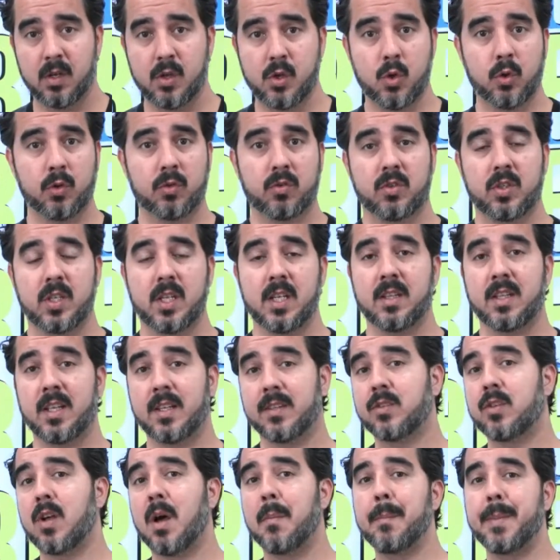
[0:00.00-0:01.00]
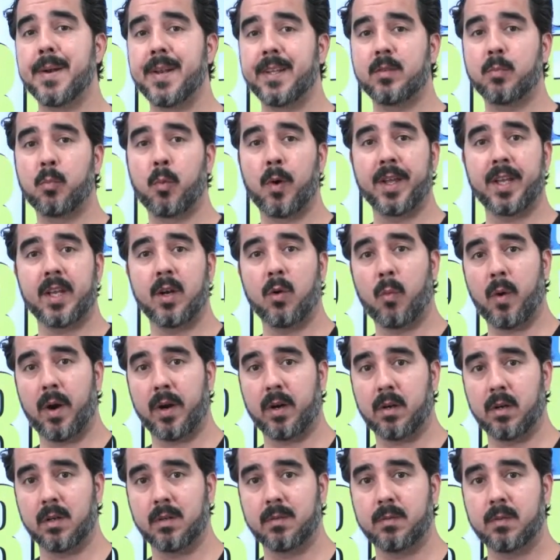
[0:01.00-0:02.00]
you see these companies breaking
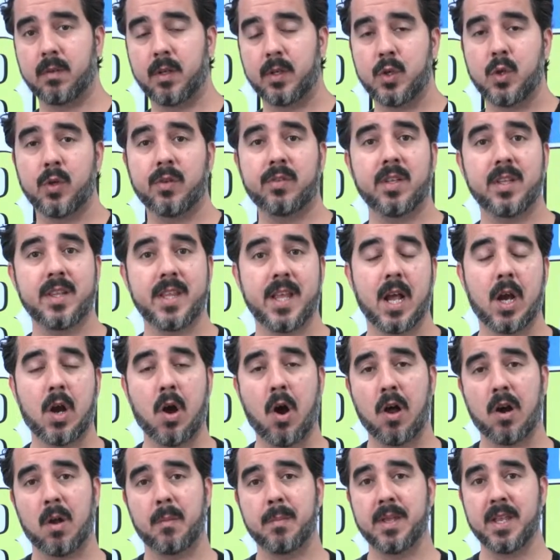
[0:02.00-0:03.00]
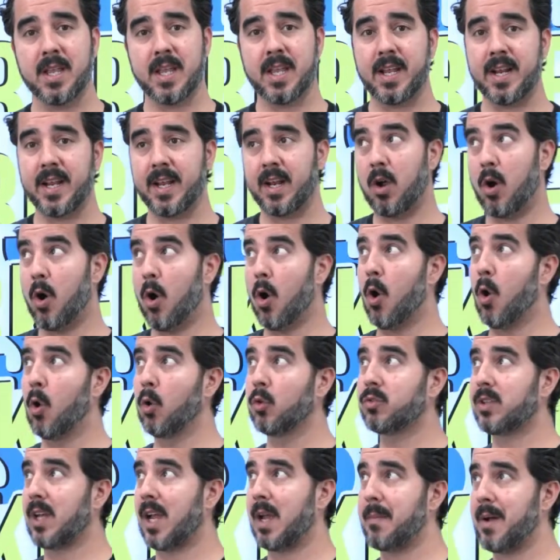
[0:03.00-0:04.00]
record. You see the economy hitting
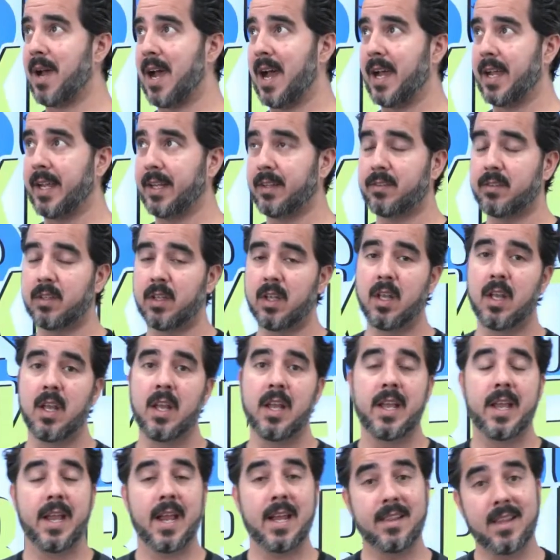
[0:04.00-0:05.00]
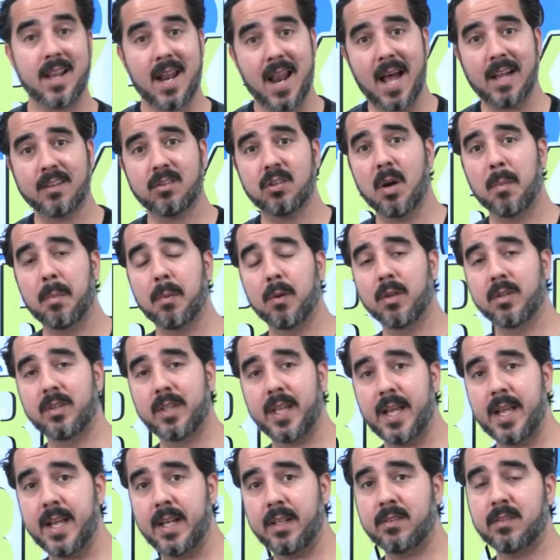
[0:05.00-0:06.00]
all-time highs. In the last couple of
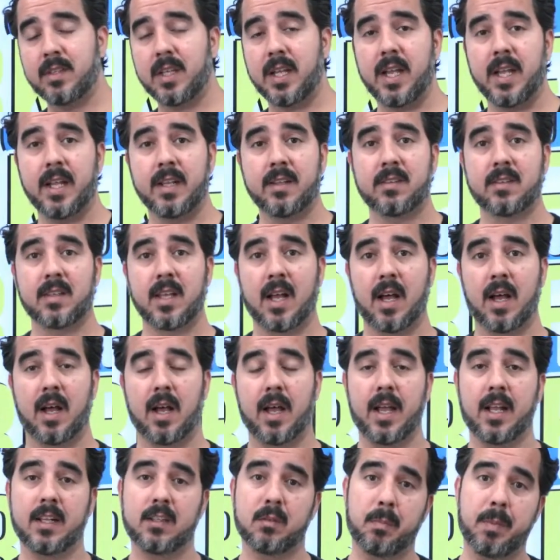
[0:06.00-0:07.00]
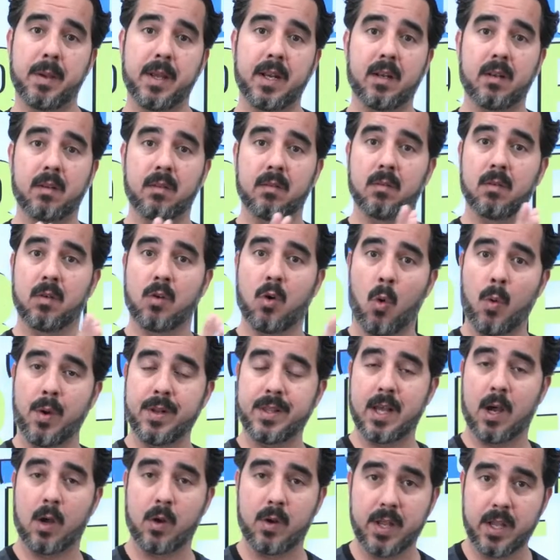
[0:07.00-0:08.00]
days, it's been
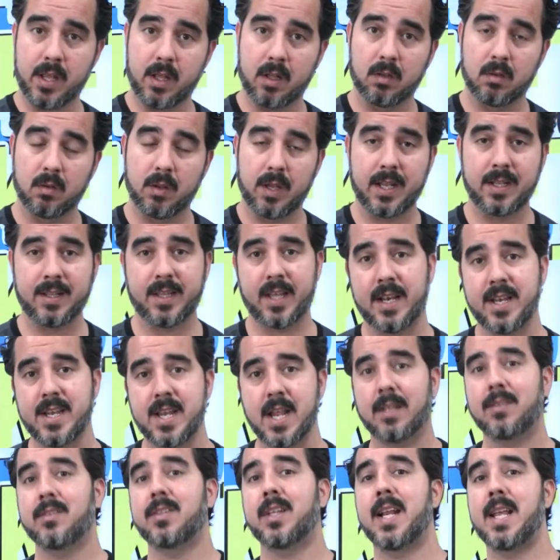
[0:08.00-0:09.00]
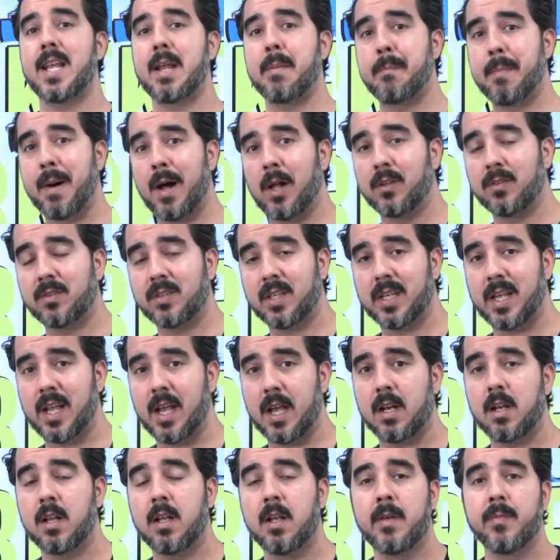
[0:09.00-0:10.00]
going downhill, and then yesterday it bounced
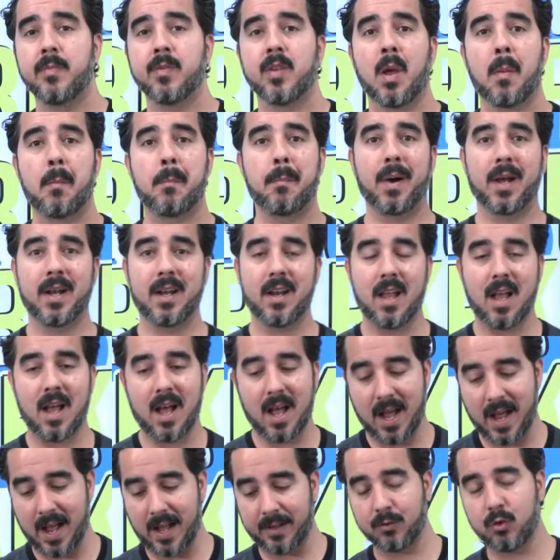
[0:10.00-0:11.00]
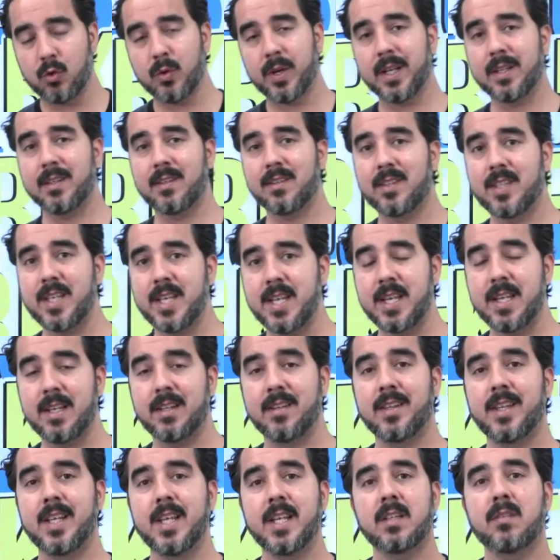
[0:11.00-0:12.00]
again. But as you can see,
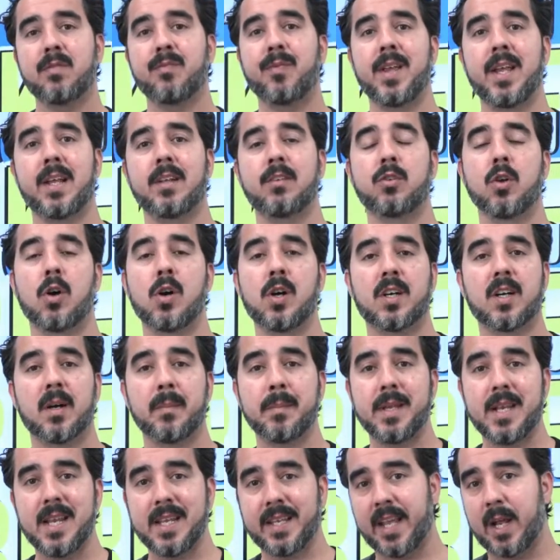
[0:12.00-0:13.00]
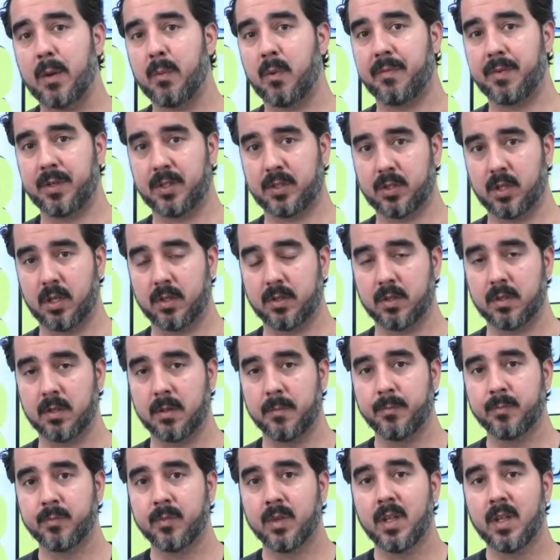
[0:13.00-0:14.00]
these things don't communicate with each other.